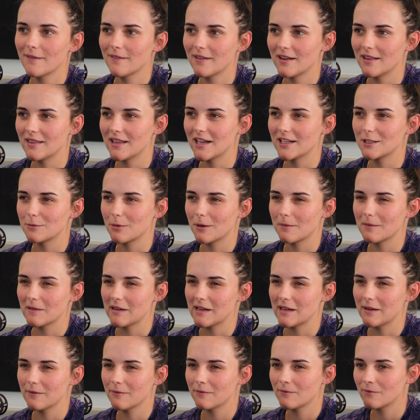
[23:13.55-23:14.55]
and that's
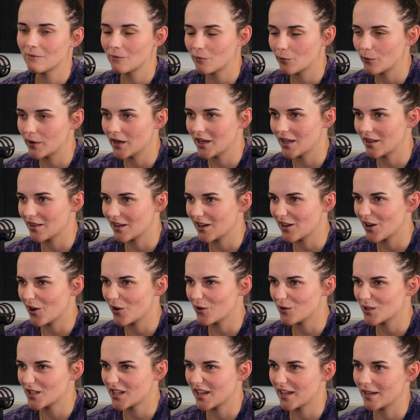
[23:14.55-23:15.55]
probably where the
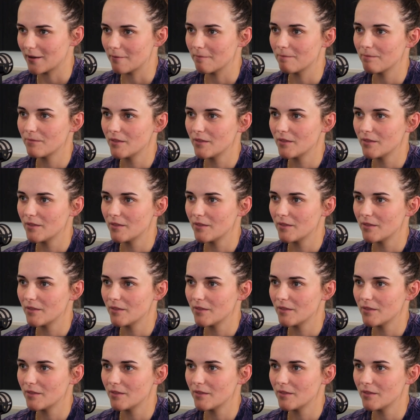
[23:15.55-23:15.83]
lows hit